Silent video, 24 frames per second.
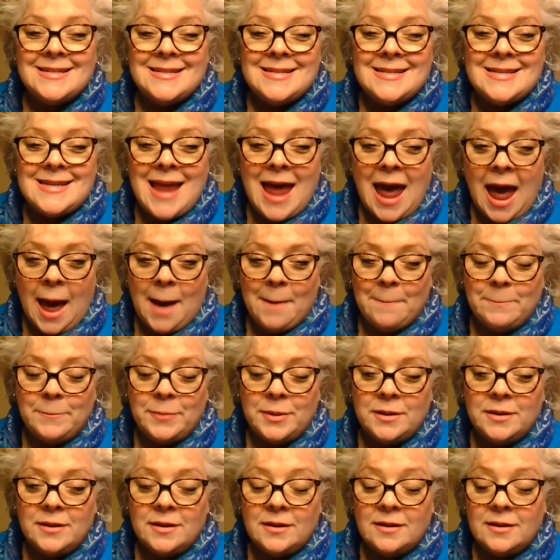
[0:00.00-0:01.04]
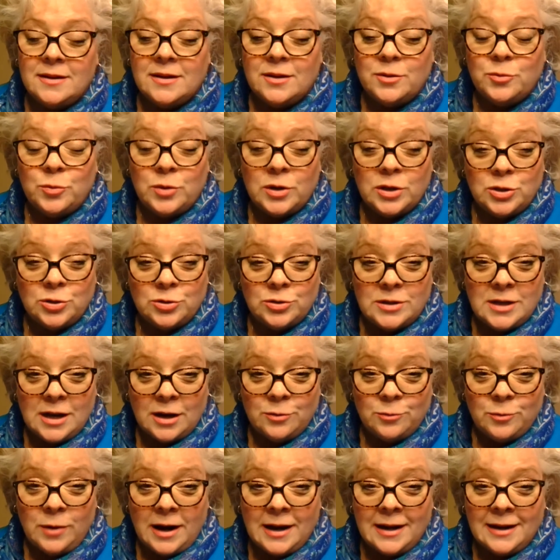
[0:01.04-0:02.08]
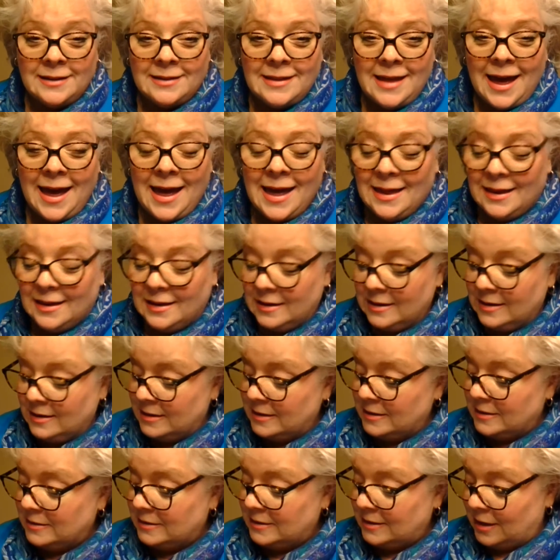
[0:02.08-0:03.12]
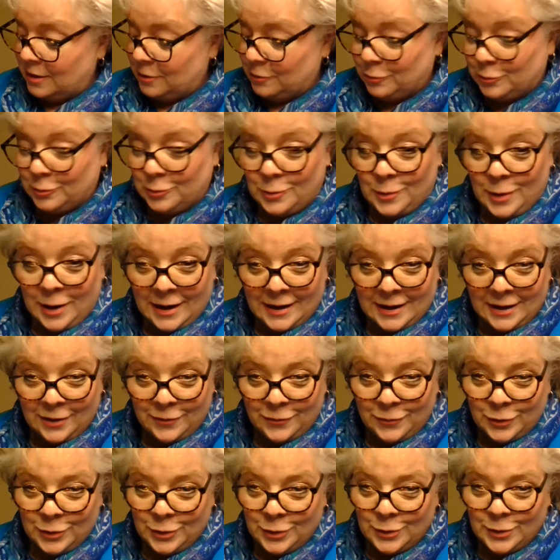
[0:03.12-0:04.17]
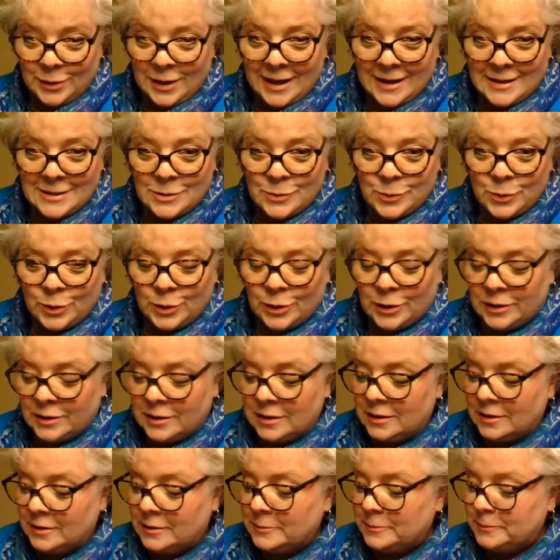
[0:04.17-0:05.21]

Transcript: Nap. When you're done writing that, get ready for your next word.